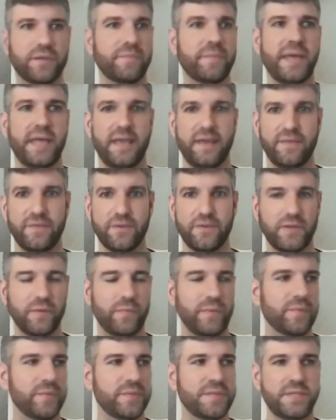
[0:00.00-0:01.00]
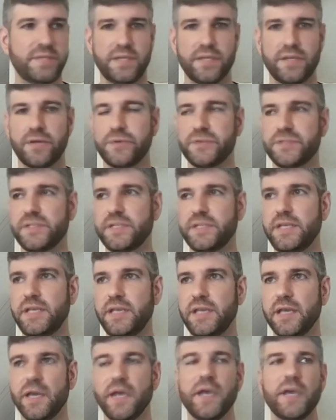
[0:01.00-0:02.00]
of behavior that we would see in
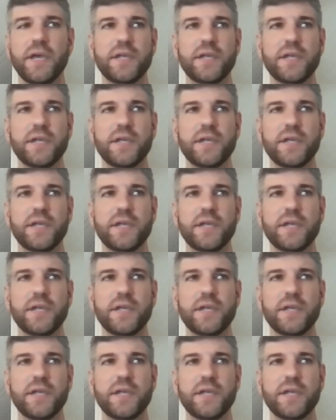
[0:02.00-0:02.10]
OCD.